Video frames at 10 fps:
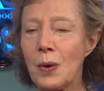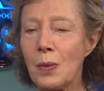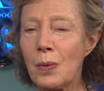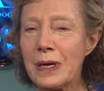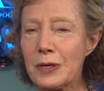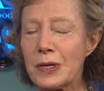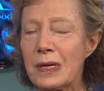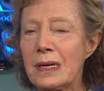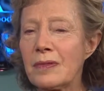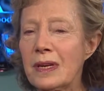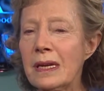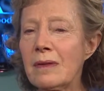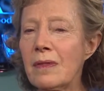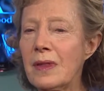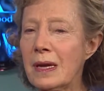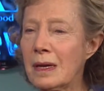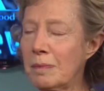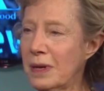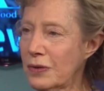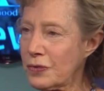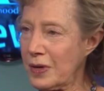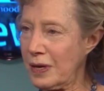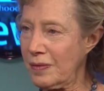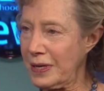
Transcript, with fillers: which is in the administrative